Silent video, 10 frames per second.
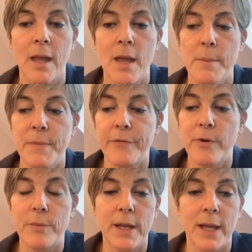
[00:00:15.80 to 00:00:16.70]

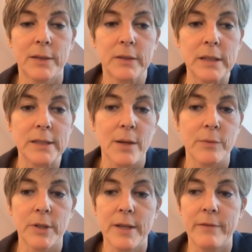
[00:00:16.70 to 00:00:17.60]
Before we get to it, I
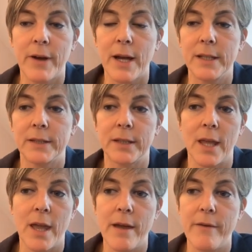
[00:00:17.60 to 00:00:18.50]
want to invite
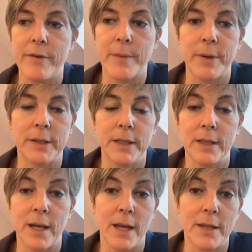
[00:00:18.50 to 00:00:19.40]

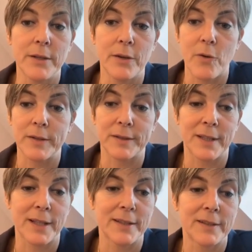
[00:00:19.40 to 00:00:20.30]
everybody and your
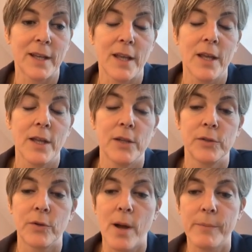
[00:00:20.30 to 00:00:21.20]
residents
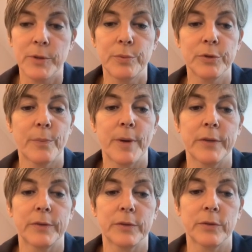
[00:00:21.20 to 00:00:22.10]
to come to
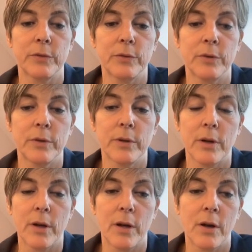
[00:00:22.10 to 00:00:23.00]
Budapest to
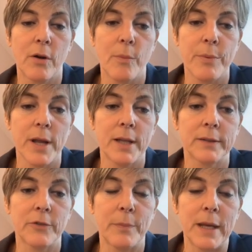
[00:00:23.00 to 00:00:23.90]
a
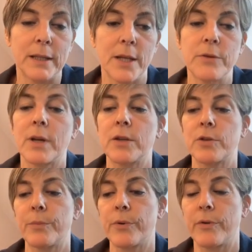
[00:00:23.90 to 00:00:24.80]
comprehensive pain
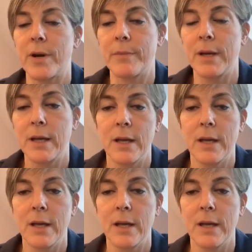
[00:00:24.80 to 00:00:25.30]
education program.